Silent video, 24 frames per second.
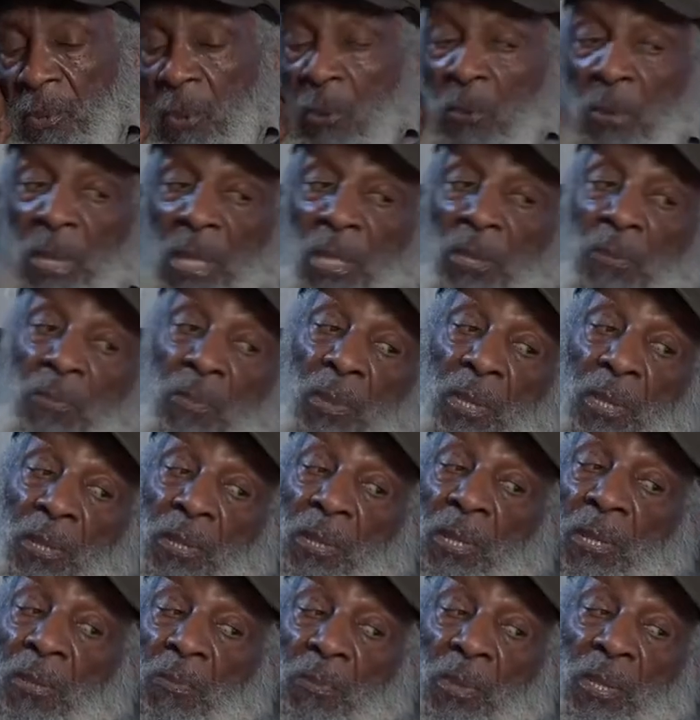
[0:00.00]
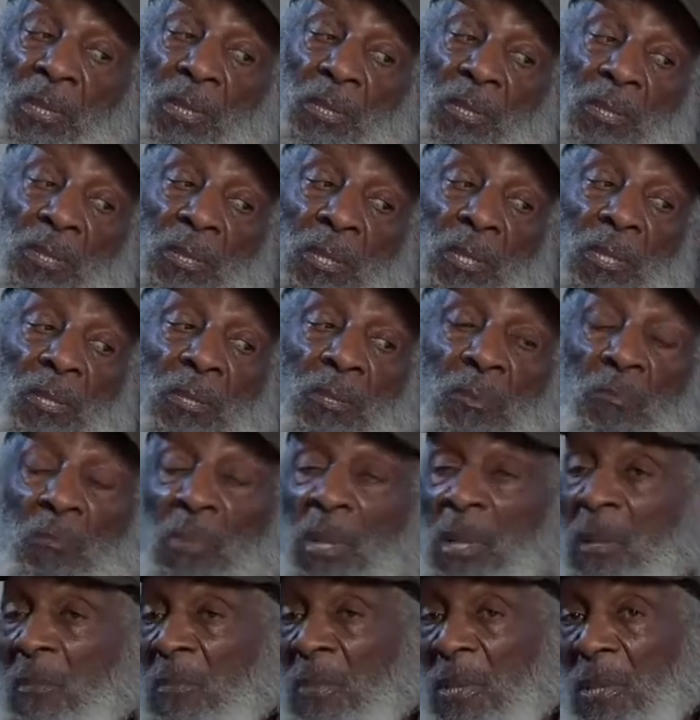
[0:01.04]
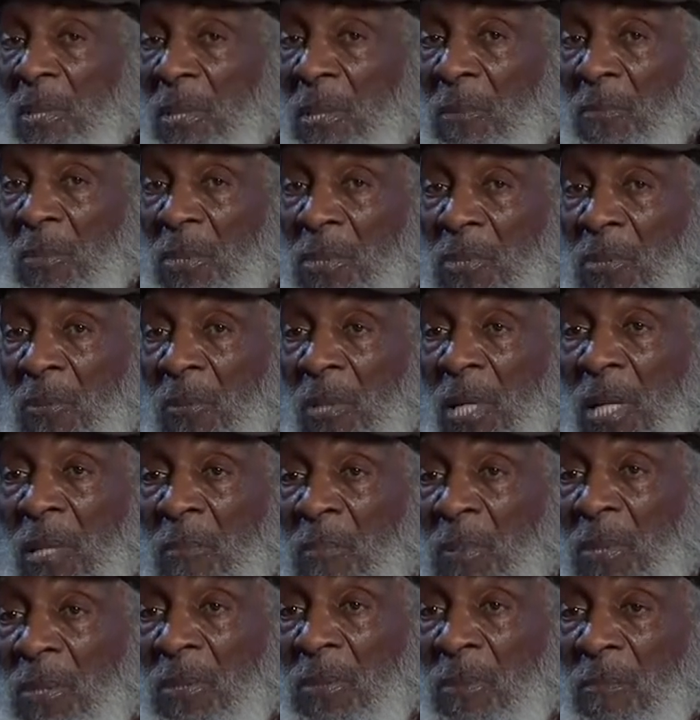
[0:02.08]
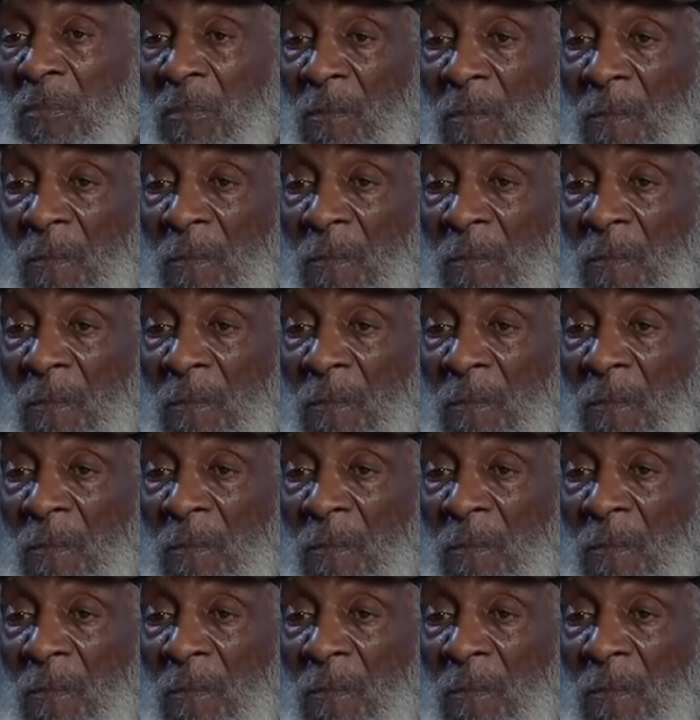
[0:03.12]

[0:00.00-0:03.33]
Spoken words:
So that's what this shit is about, man. I've been so happy.